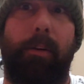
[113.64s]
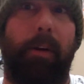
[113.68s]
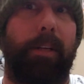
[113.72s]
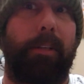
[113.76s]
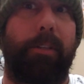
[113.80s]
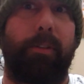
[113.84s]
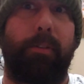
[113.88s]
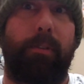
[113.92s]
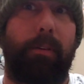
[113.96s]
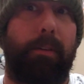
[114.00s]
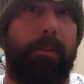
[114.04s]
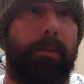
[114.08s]
I
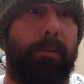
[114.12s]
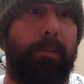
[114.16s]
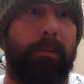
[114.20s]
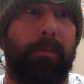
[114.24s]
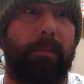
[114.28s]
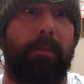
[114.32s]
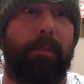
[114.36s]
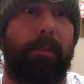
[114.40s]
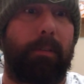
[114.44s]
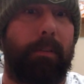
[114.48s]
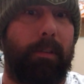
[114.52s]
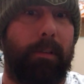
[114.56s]
do
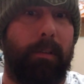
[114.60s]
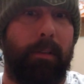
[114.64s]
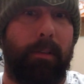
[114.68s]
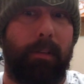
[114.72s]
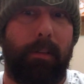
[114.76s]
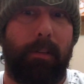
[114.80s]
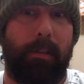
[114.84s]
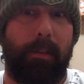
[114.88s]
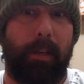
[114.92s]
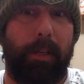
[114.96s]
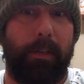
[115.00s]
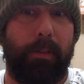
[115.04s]
know
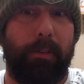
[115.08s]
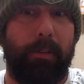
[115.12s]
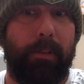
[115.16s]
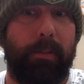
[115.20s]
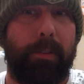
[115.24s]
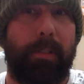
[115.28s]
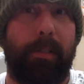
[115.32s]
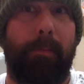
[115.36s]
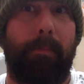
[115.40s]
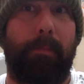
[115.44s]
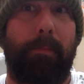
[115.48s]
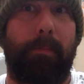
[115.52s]

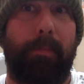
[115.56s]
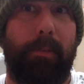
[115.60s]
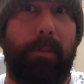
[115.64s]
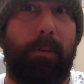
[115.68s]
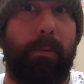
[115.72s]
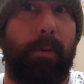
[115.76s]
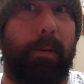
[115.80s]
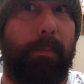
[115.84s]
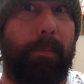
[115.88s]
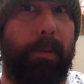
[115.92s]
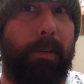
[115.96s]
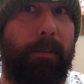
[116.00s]

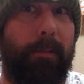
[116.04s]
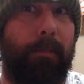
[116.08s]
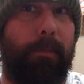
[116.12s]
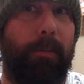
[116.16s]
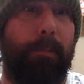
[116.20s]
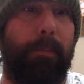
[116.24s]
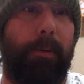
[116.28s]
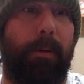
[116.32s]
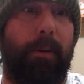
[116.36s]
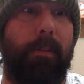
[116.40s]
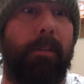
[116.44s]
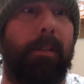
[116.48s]
quite a bit of
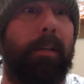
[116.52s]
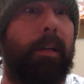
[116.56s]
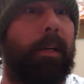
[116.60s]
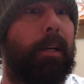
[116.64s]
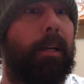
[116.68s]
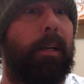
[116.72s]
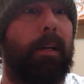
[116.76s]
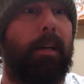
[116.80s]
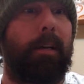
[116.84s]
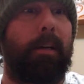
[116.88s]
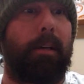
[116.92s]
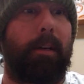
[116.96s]
football,
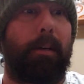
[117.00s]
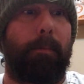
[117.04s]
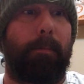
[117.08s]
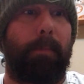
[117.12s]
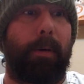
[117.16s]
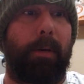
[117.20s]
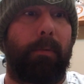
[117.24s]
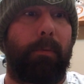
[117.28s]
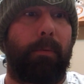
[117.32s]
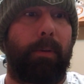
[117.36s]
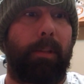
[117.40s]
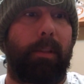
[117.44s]

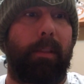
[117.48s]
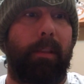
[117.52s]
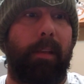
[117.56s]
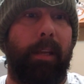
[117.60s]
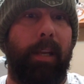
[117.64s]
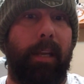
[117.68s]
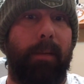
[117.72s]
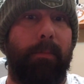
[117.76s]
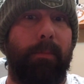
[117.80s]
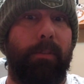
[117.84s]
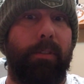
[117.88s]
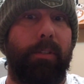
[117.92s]
but with the
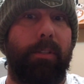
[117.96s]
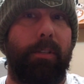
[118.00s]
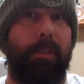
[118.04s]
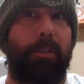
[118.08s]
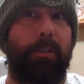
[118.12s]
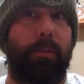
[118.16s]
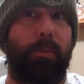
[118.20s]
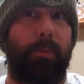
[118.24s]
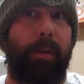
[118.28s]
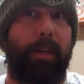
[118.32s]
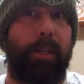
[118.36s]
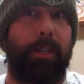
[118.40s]
Hamlin
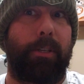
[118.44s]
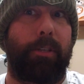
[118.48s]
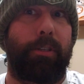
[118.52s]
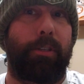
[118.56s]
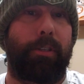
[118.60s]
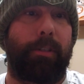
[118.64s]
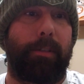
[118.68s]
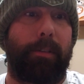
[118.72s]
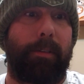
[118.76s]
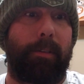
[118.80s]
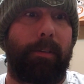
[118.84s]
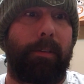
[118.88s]

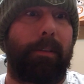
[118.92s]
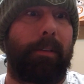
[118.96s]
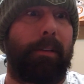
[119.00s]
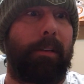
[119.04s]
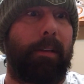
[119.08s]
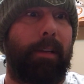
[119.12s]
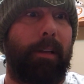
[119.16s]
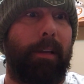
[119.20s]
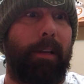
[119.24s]
situation,